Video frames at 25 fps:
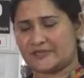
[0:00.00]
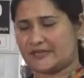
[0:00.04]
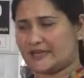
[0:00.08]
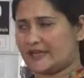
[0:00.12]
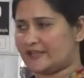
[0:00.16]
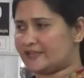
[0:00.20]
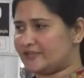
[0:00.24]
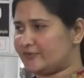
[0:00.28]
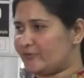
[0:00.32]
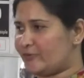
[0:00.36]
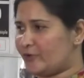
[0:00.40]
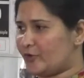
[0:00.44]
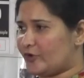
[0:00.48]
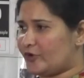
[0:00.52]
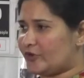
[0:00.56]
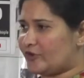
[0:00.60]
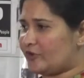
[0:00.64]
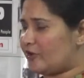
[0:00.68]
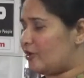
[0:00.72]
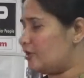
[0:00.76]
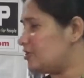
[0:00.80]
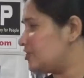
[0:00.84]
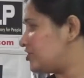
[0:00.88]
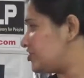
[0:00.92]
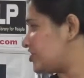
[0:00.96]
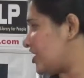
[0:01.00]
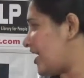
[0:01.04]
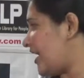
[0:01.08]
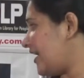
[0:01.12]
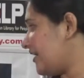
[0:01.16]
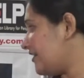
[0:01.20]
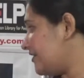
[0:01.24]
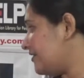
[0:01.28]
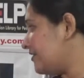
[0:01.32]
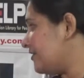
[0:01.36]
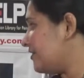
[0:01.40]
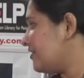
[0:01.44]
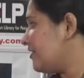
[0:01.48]
another boy called
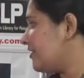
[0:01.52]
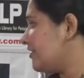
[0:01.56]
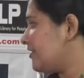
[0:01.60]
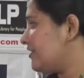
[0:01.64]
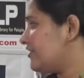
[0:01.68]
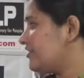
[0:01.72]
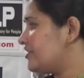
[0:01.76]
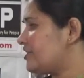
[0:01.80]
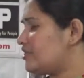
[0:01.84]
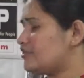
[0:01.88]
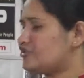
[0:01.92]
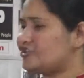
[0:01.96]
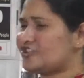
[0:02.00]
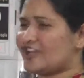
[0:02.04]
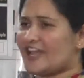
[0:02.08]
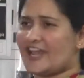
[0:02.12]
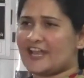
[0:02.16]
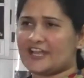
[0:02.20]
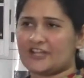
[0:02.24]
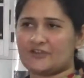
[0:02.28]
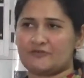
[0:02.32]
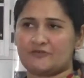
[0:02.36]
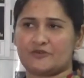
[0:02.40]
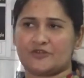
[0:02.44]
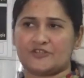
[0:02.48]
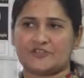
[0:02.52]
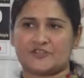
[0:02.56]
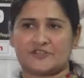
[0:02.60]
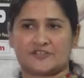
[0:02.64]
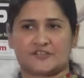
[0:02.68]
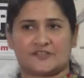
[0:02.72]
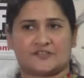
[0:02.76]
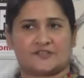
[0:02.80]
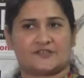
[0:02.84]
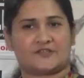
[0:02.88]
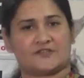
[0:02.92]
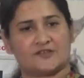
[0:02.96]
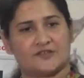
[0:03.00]
Jack. Now Jack
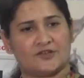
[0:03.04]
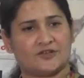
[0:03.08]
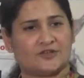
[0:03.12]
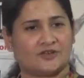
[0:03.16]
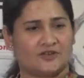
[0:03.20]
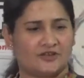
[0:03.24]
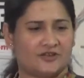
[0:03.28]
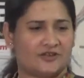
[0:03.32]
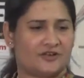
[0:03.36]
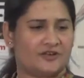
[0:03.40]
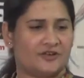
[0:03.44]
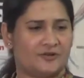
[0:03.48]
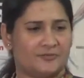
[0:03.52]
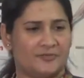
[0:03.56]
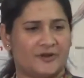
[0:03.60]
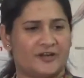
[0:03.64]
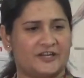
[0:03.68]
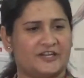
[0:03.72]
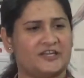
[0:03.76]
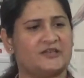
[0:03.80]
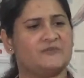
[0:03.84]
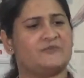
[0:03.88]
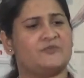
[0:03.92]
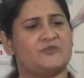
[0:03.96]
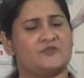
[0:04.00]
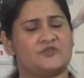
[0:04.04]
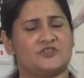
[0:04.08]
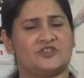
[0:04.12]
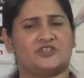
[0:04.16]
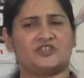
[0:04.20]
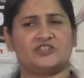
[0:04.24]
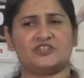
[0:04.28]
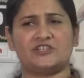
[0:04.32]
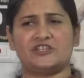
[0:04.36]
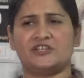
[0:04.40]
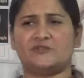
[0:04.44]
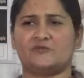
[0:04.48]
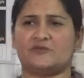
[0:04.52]
was a budding
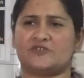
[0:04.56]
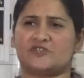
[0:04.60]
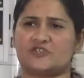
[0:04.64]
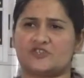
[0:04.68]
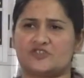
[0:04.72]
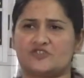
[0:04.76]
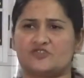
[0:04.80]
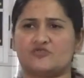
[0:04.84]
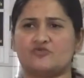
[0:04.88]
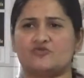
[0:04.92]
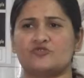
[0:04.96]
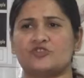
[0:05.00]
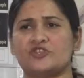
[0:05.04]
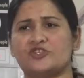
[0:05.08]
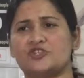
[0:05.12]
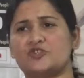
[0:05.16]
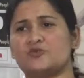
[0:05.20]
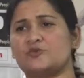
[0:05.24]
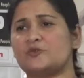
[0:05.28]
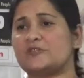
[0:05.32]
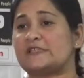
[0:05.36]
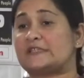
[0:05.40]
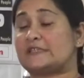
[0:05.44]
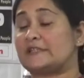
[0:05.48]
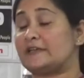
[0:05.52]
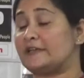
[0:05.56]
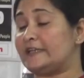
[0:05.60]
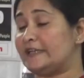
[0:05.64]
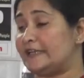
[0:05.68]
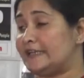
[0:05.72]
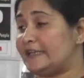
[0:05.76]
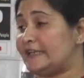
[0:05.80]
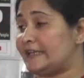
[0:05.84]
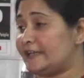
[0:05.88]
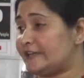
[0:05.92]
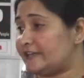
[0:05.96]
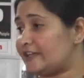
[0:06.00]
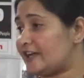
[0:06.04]
musician. He was a student who was
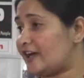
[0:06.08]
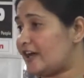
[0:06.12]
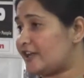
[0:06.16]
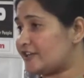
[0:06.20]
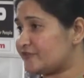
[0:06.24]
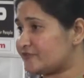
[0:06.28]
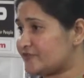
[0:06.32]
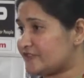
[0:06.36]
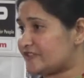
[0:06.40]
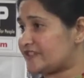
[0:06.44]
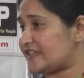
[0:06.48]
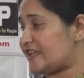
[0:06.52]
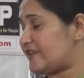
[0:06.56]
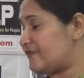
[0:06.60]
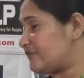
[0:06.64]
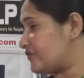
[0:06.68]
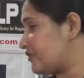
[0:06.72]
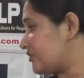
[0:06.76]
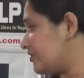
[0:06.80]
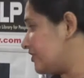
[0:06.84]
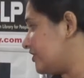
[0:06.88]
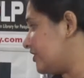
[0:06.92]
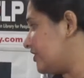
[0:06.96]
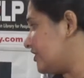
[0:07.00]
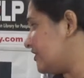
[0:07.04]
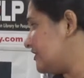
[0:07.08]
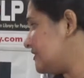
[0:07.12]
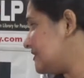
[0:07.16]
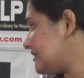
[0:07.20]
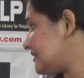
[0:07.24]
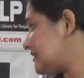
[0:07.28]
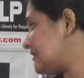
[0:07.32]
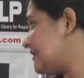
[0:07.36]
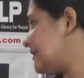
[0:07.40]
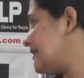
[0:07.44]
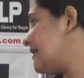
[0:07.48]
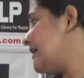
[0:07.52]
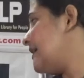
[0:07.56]
learning guitar for several
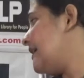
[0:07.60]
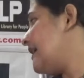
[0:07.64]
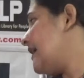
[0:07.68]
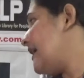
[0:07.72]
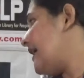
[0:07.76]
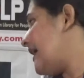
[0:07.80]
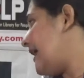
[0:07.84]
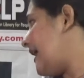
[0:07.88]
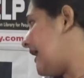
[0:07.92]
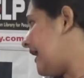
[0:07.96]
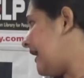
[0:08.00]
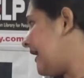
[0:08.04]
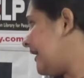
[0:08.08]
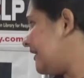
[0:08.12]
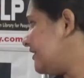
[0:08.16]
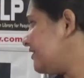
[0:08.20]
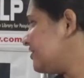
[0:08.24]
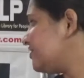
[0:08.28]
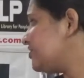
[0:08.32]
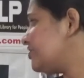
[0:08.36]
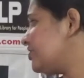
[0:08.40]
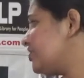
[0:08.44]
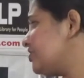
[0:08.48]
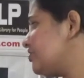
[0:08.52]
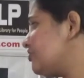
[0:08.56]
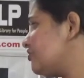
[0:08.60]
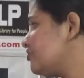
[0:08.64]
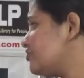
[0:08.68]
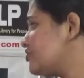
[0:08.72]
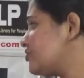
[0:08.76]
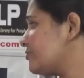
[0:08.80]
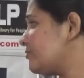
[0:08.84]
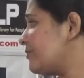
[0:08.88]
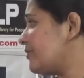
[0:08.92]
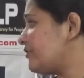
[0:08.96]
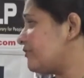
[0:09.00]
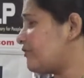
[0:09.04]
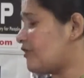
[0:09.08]
years and scheduled
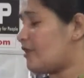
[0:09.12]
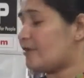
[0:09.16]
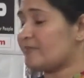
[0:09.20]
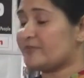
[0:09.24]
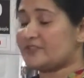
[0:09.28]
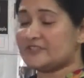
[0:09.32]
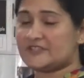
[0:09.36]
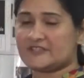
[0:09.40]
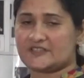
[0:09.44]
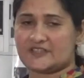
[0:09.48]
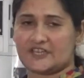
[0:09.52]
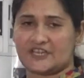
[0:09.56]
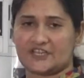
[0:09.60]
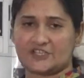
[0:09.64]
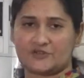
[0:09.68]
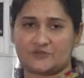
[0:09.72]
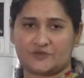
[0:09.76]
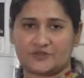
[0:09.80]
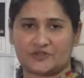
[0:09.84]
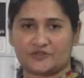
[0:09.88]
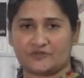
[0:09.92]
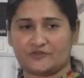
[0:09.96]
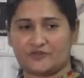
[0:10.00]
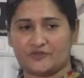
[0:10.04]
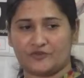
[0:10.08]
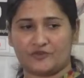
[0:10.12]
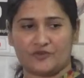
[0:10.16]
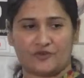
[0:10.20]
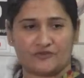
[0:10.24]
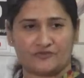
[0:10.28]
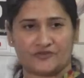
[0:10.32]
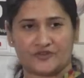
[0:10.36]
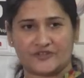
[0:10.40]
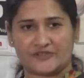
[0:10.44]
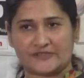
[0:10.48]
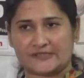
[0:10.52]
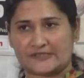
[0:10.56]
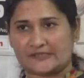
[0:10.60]
to perform on stage with a few
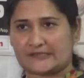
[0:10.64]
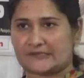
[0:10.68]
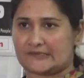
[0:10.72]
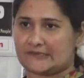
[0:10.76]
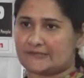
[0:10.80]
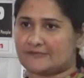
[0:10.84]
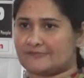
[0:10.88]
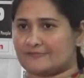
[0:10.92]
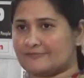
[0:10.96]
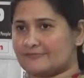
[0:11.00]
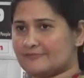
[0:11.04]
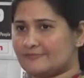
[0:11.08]
of his